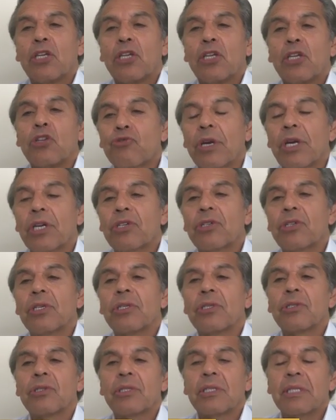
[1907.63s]

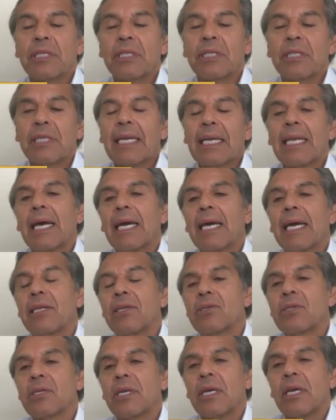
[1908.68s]
instructions and
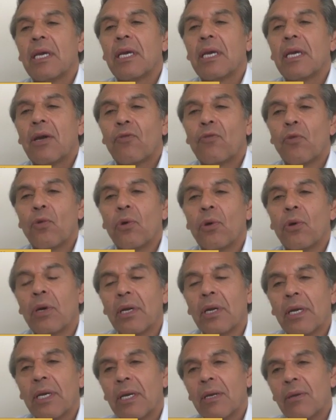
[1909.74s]
guidelines
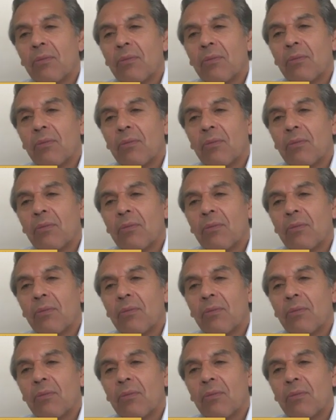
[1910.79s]
for